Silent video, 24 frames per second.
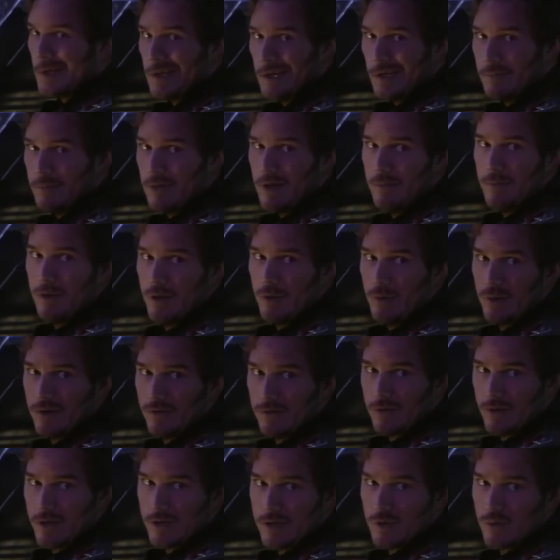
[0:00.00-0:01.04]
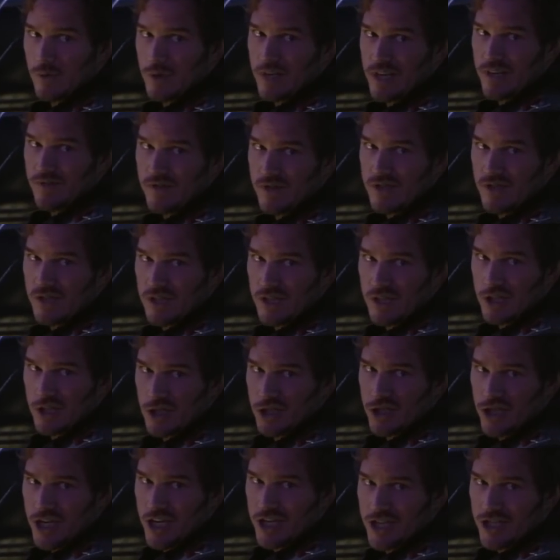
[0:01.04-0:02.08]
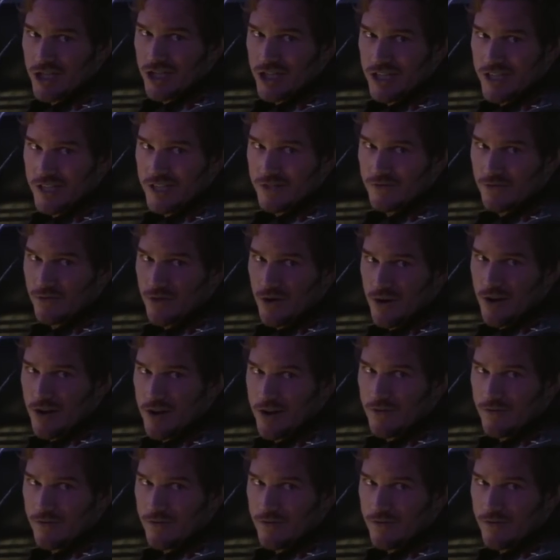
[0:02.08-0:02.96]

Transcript: And maybe whoever it is will give us a little cheddar cheese for our effort.